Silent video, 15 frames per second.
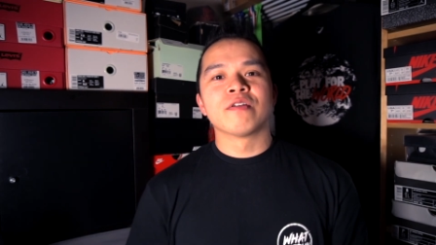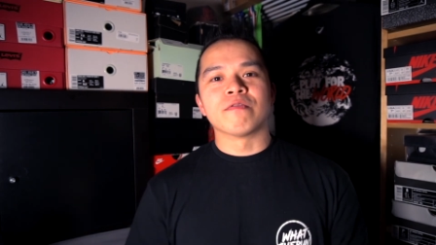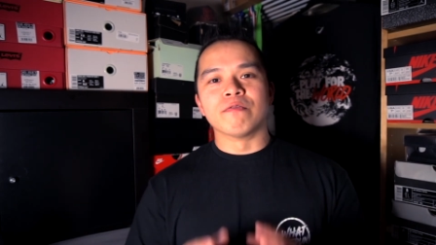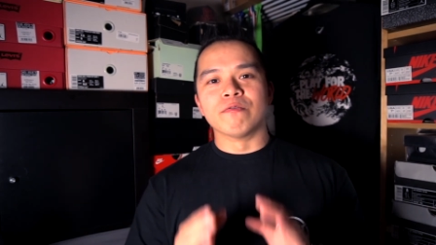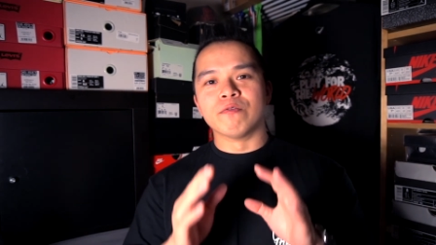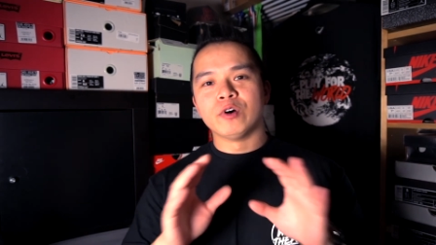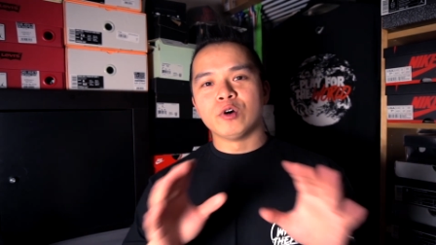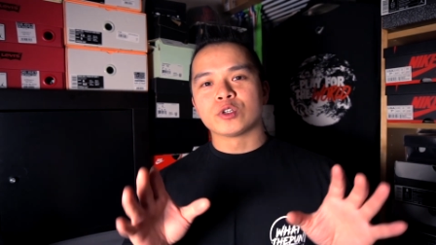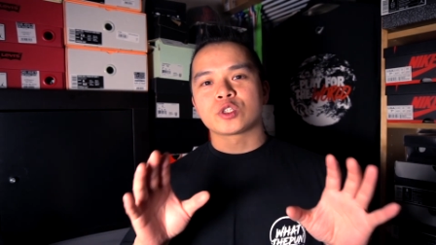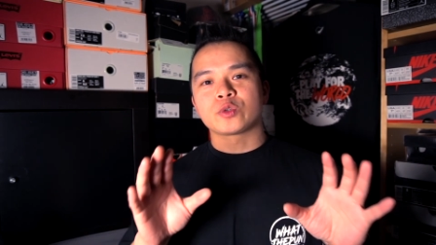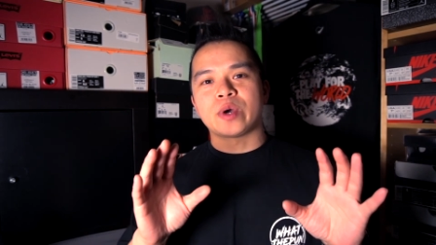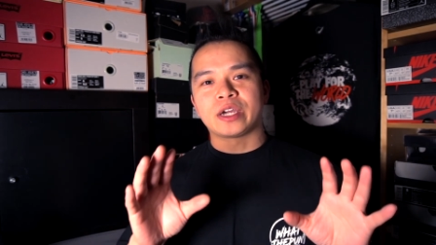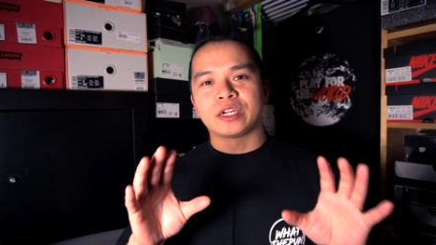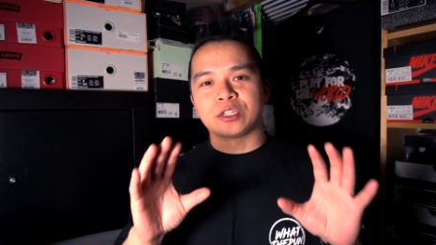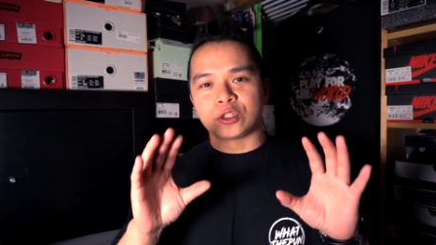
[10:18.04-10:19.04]

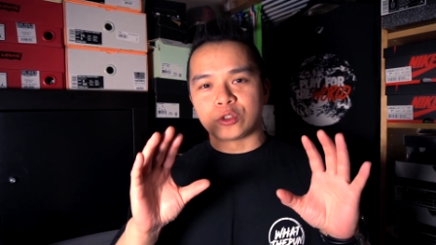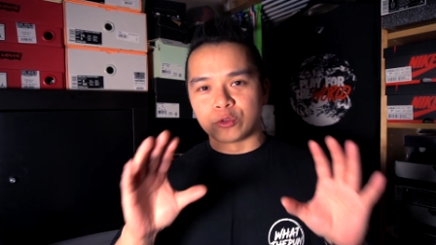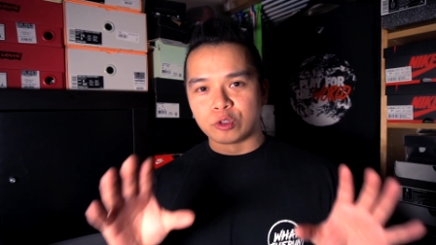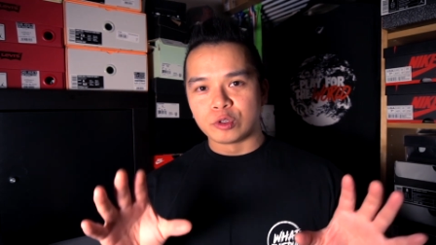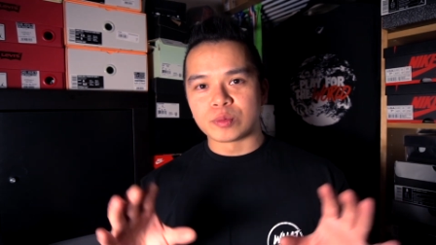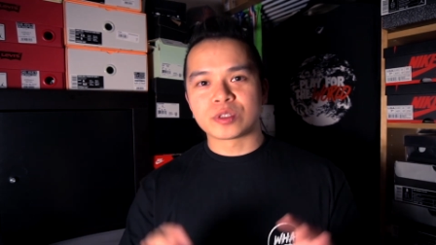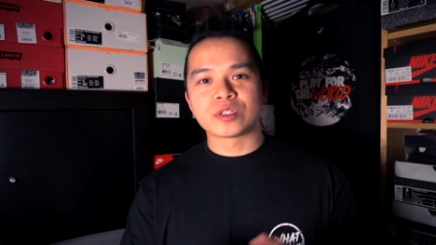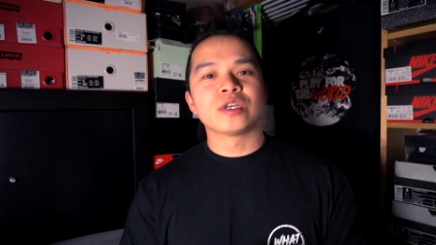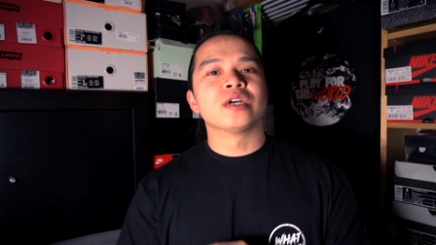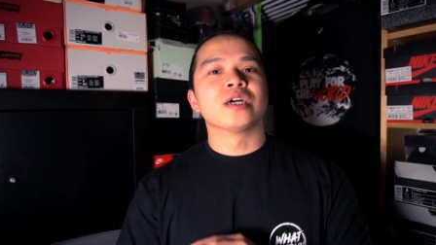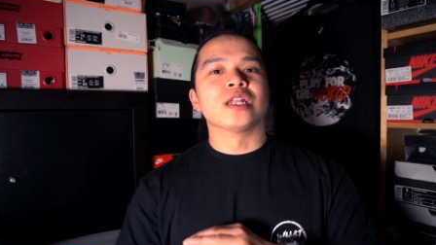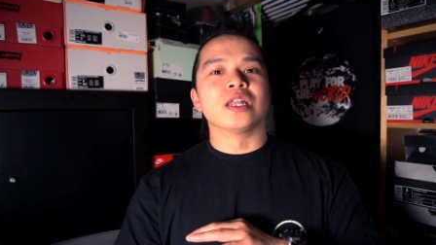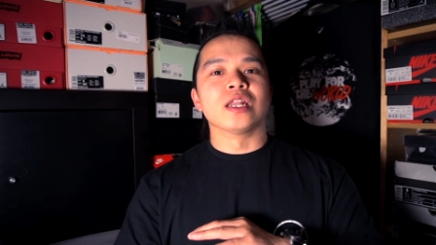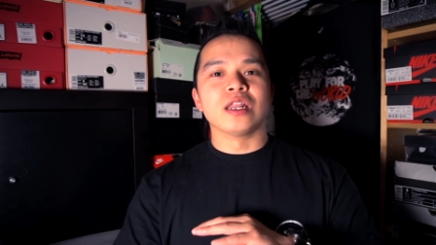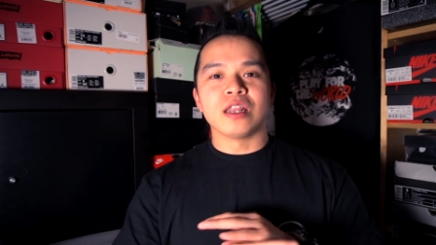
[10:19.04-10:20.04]
Volkswagen Group's
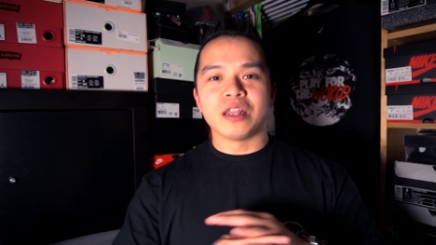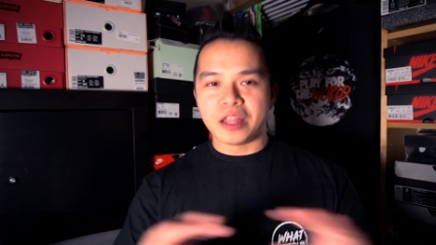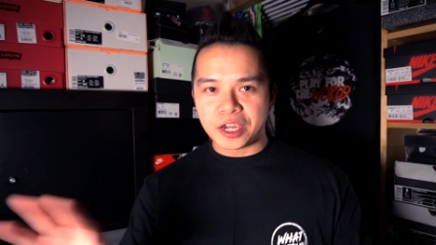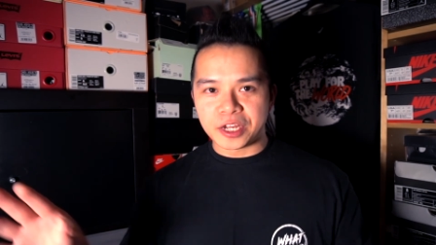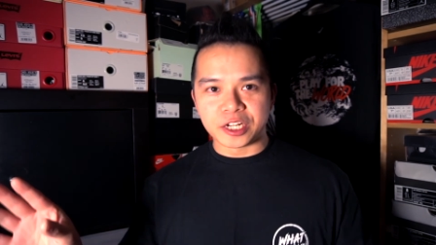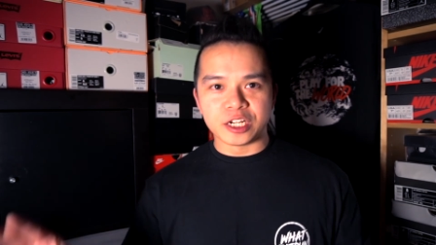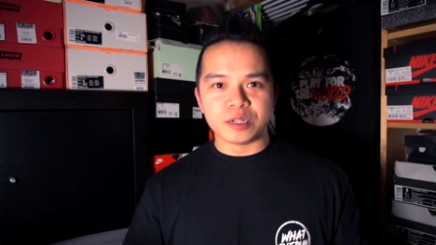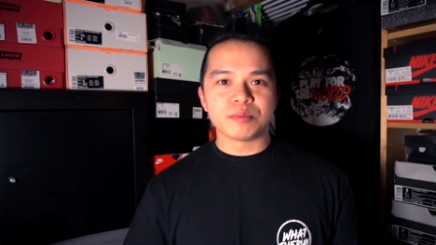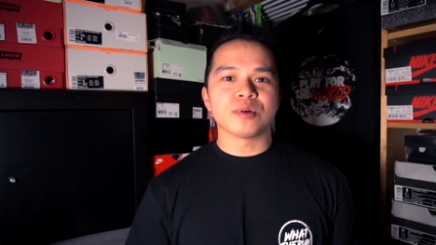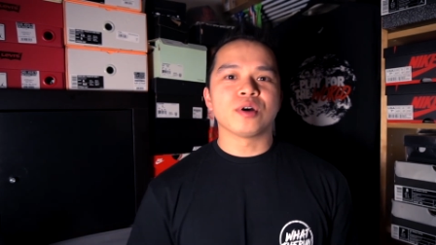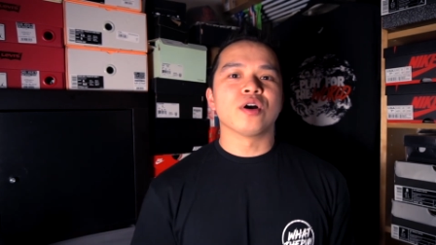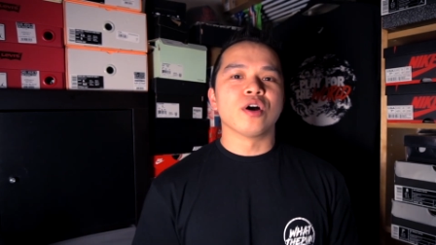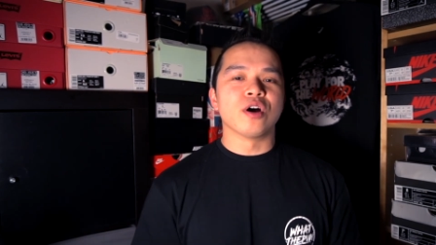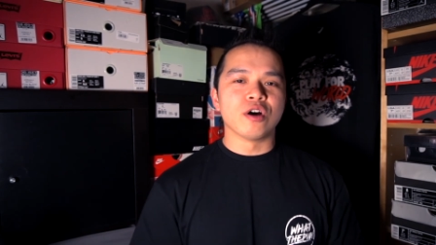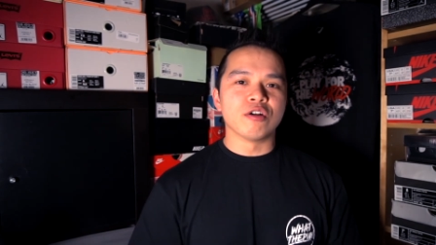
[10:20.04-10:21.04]
lineup
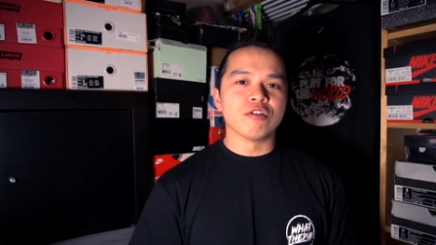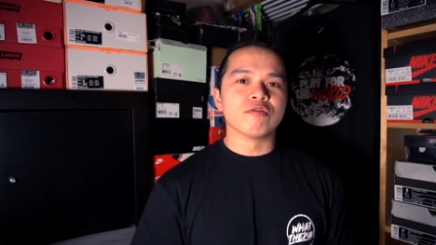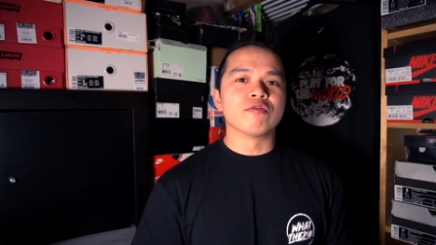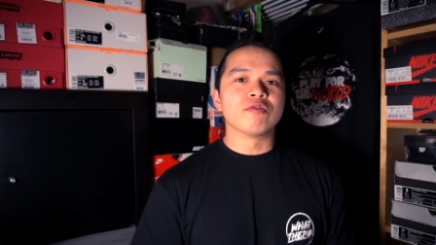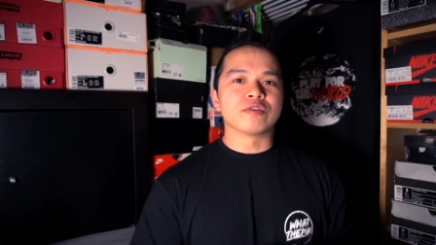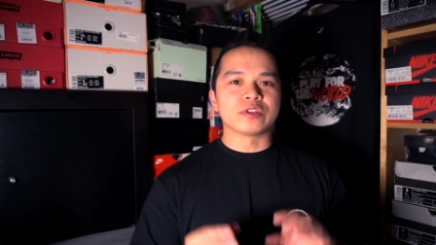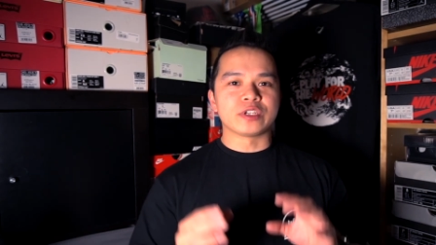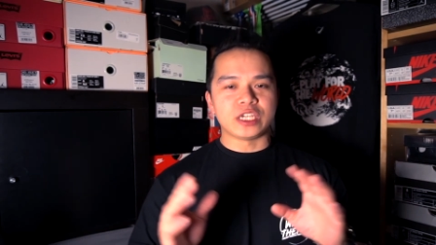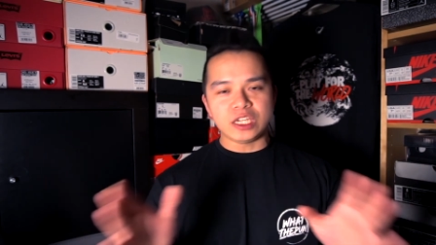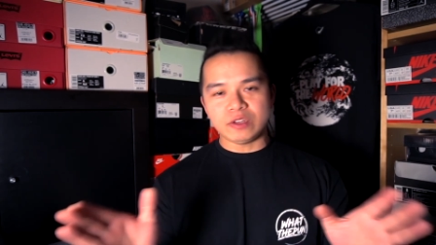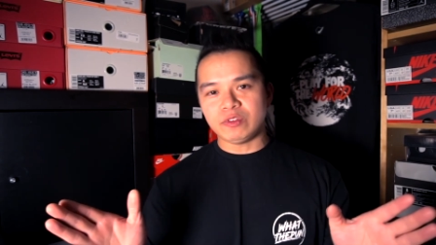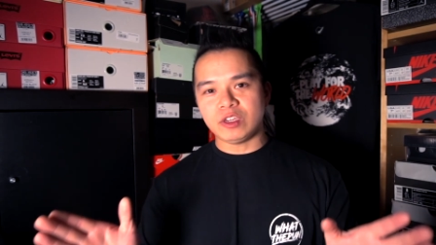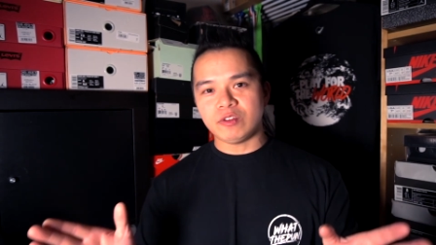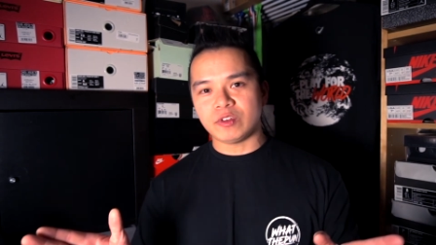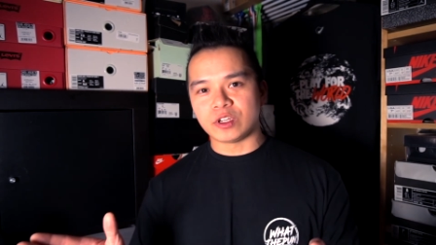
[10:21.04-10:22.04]
of EV
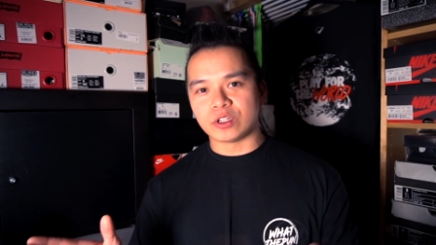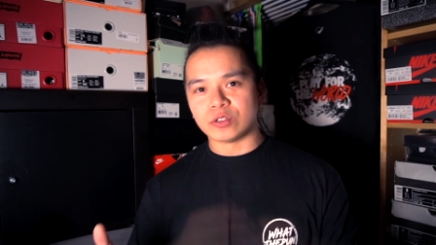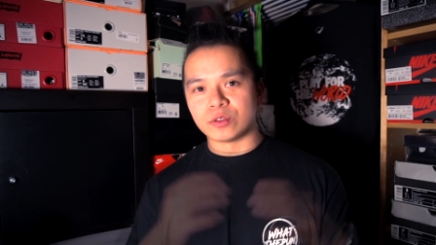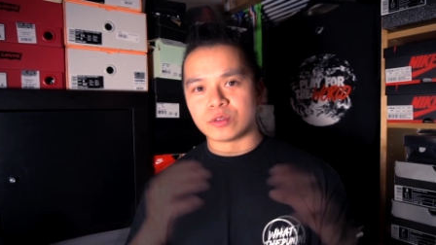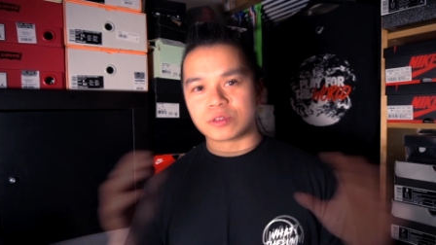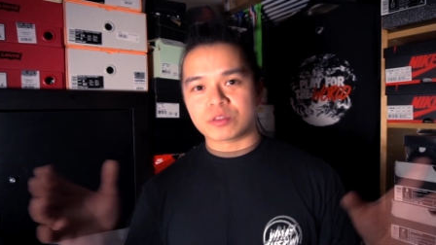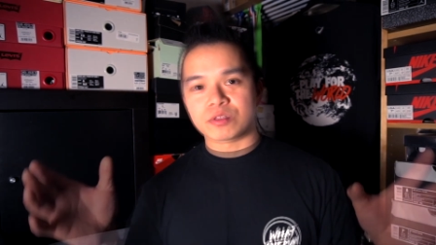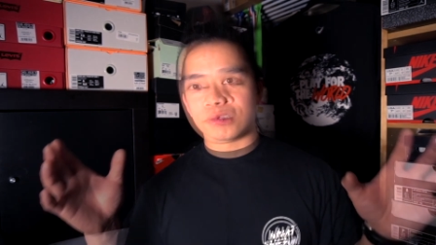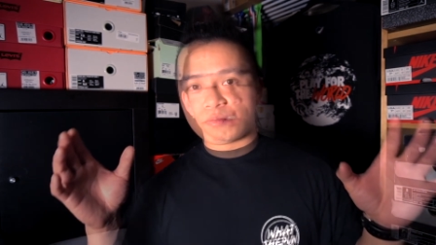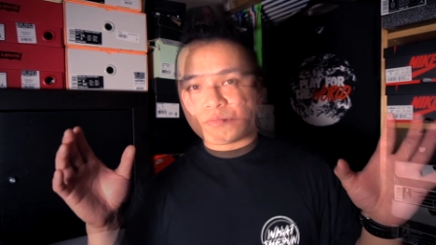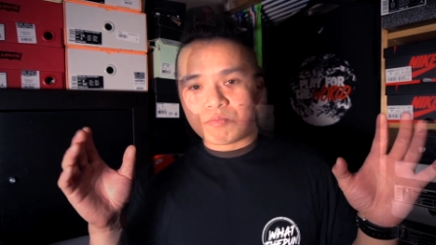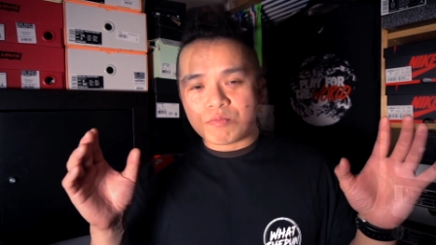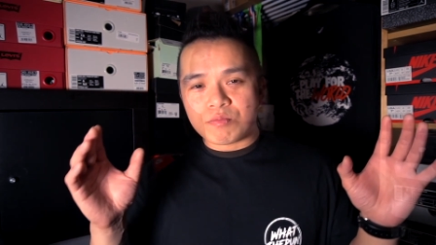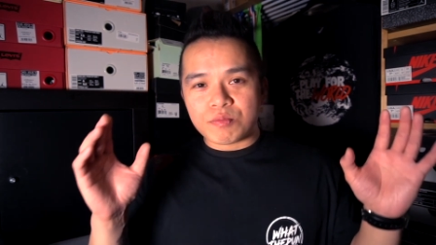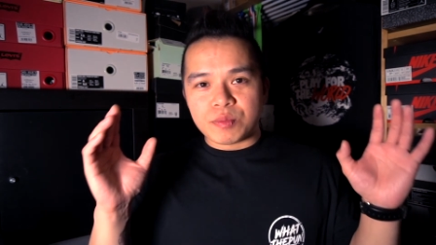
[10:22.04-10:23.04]
vehicles
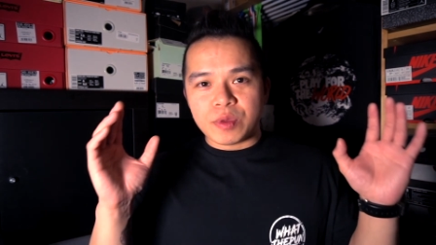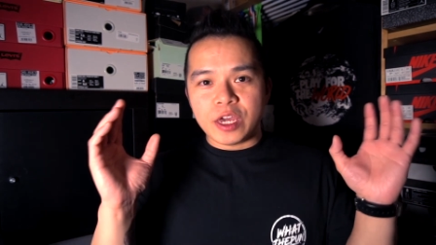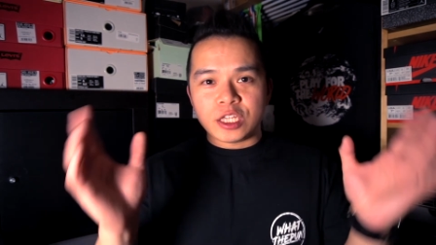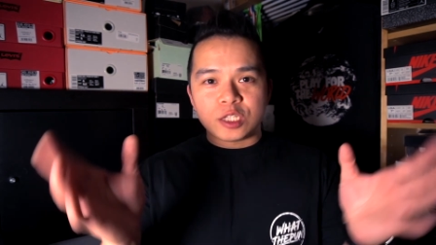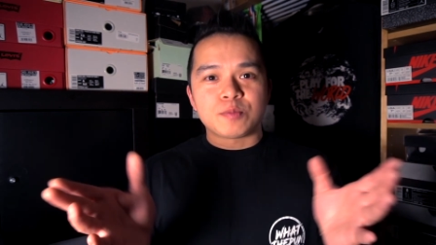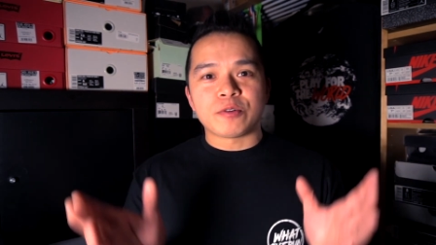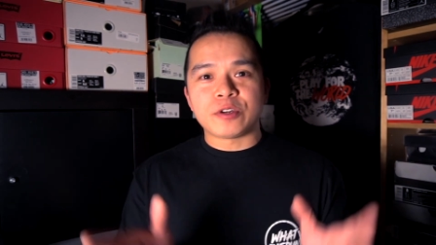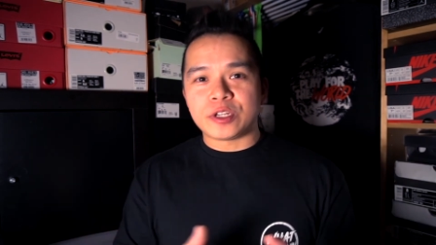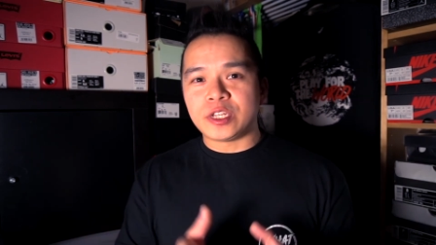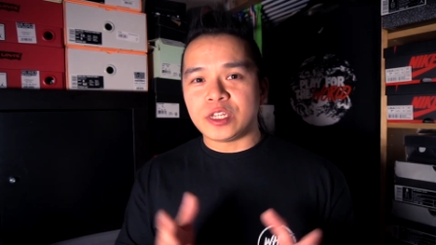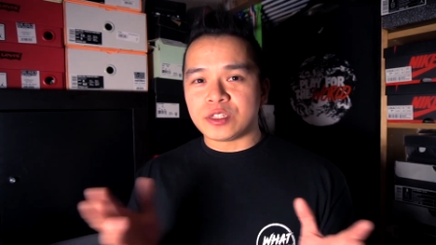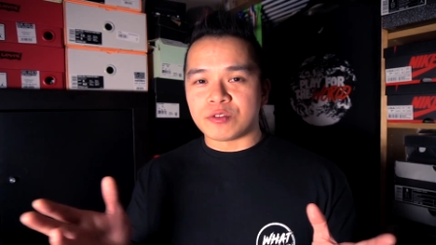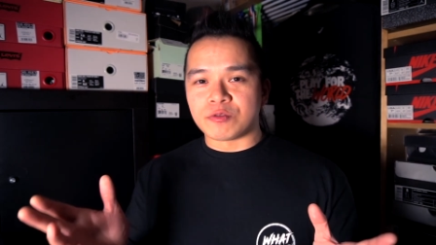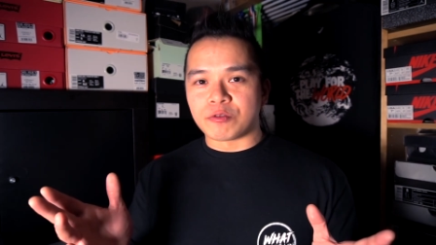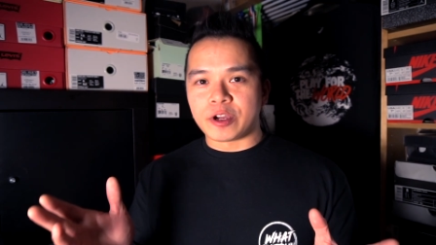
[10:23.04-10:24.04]
it's pretty
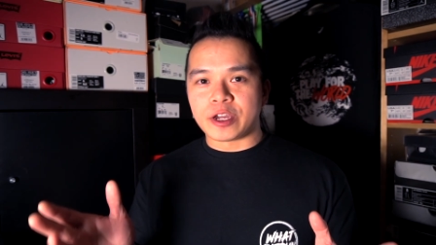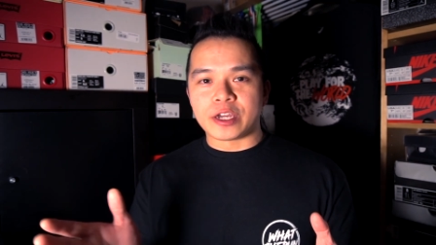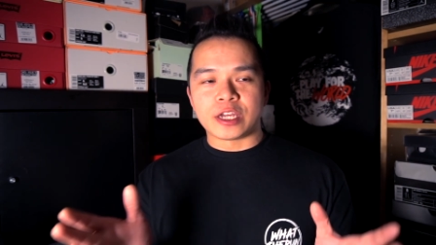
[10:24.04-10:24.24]
decent, right?